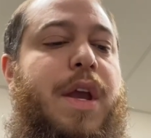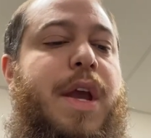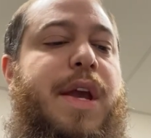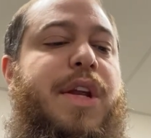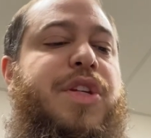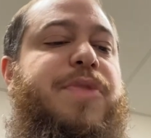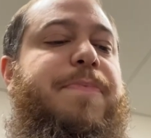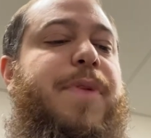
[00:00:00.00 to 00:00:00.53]
and
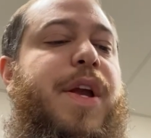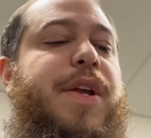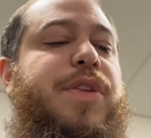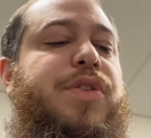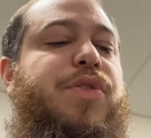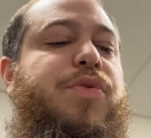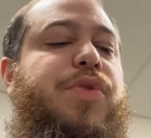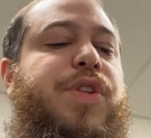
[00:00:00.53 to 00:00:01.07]

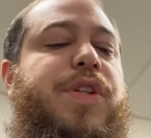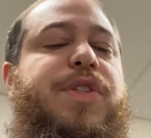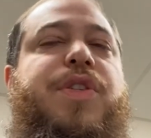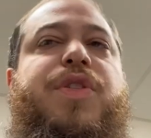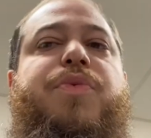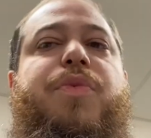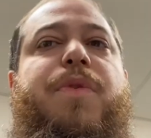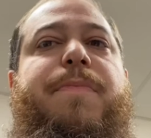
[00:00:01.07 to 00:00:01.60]
explains who
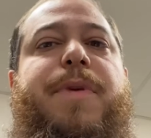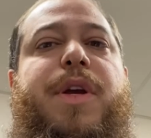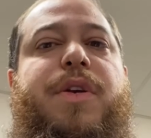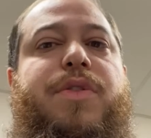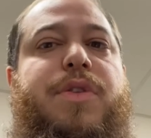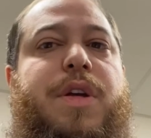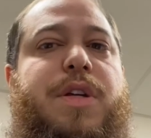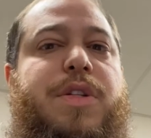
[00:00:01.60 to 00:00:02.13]
Jesus will be
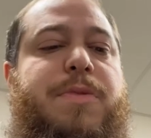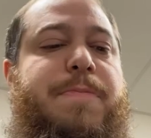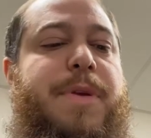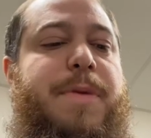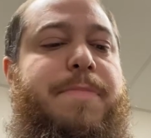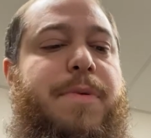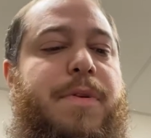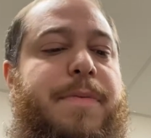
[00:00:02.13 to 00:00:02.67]
to his
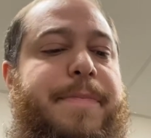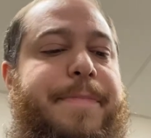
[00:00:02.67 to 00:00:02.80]
people.